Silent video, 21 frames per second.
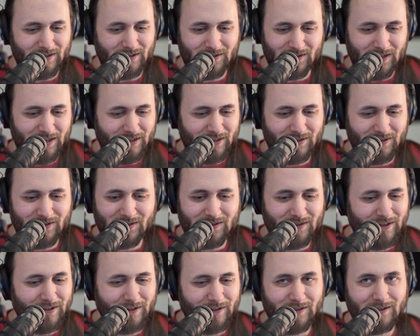
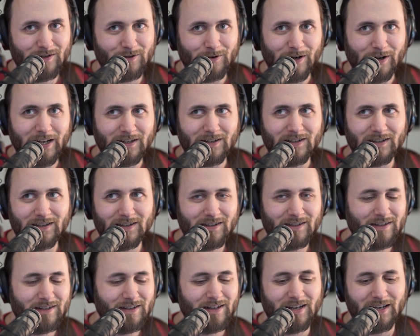that's great.
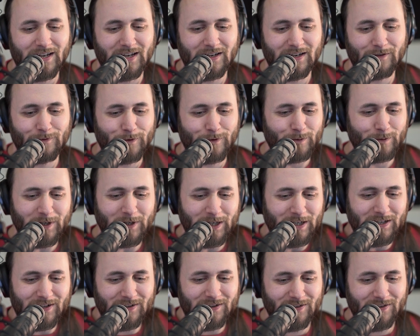And for
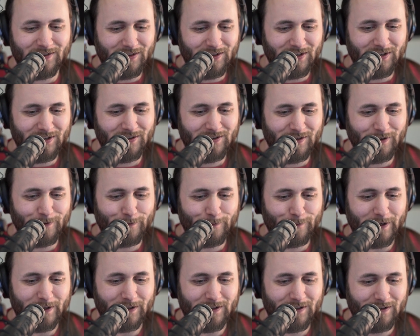me, it's
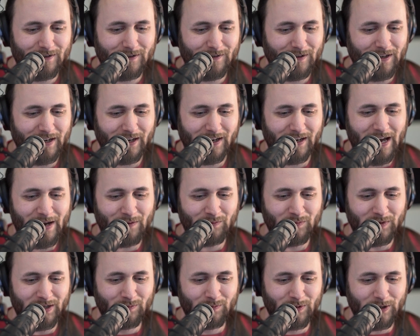different. Like, I'm
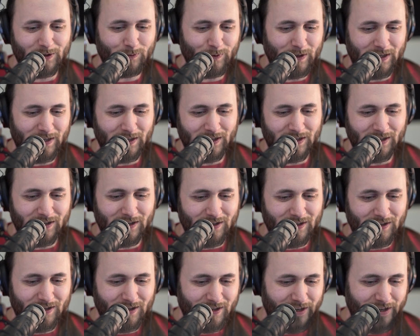in between,
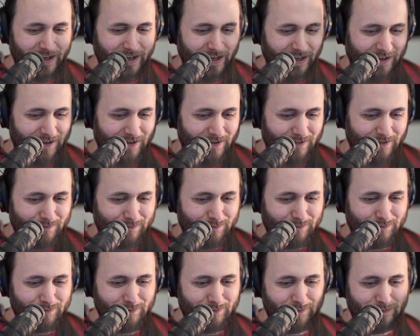like,
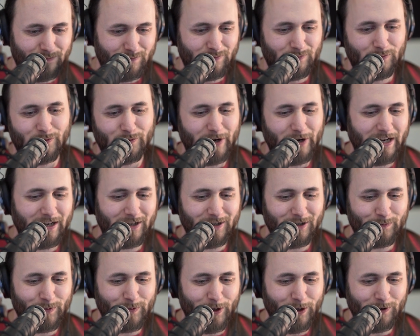
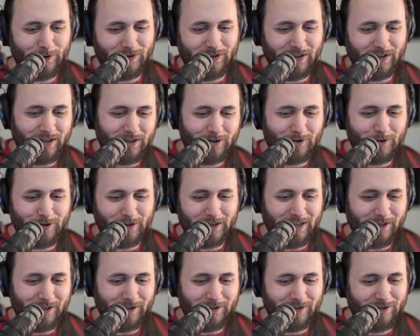regular posting and
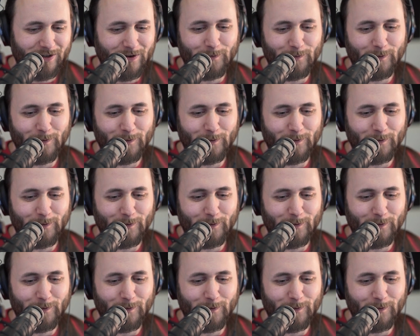Cornelius somewhere.